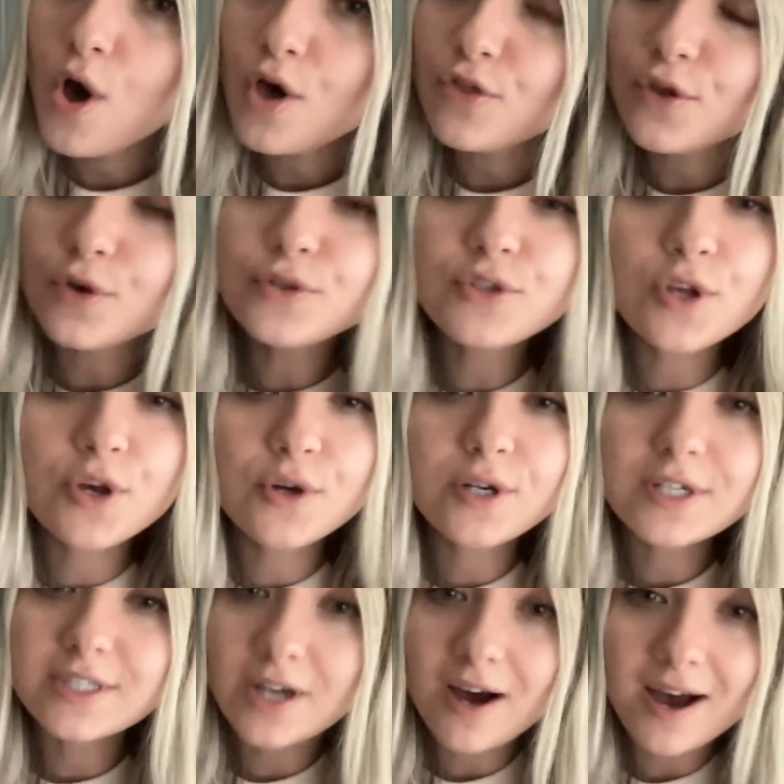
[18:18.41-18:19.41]
those
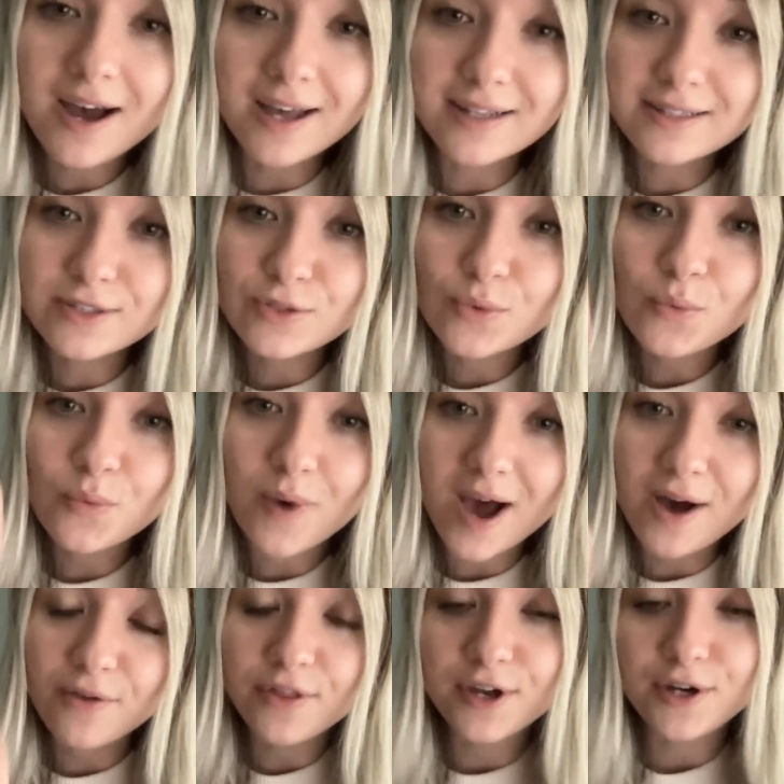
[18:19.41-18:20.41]
loaded tots,
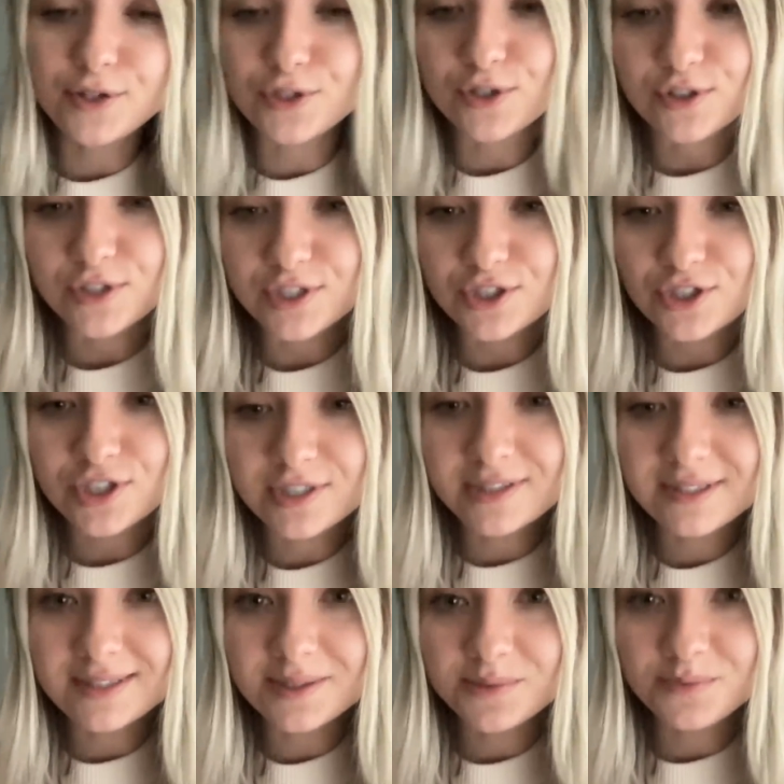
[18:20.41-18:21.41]
wow, they are so
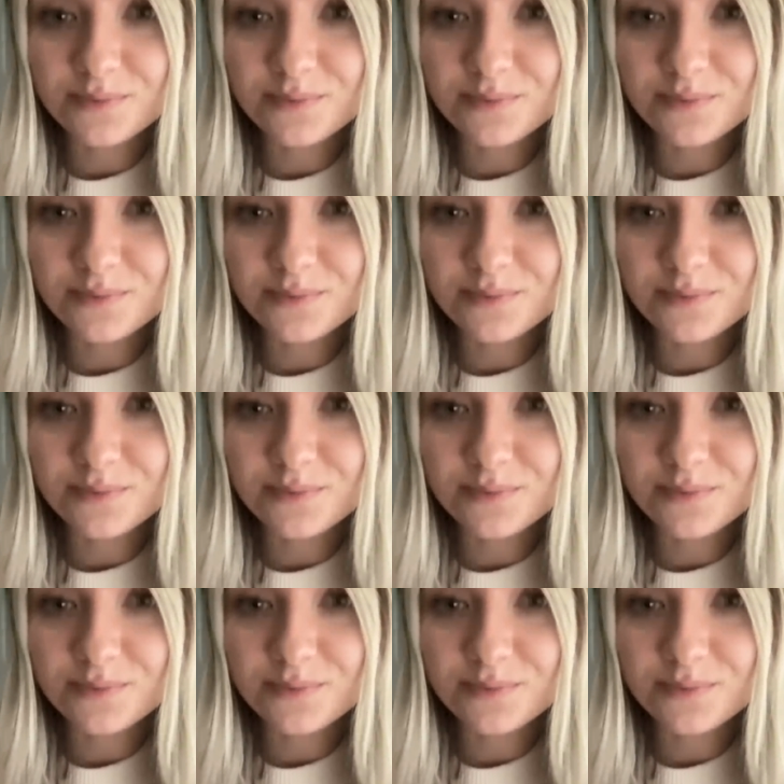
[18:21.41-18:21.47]
delicious.